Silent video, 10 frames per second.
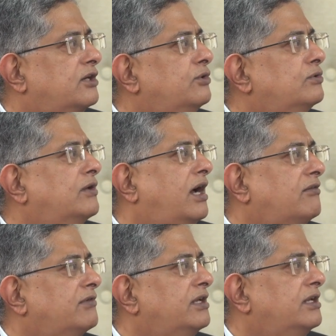do you
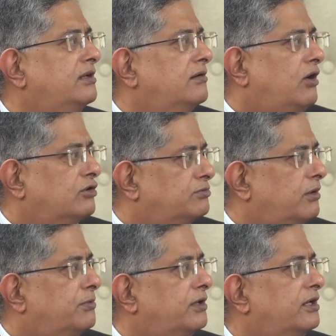have any house
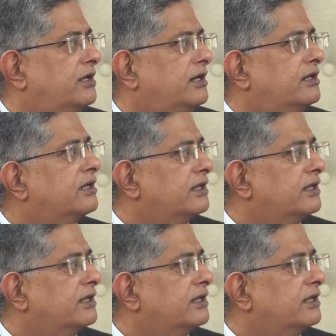property rental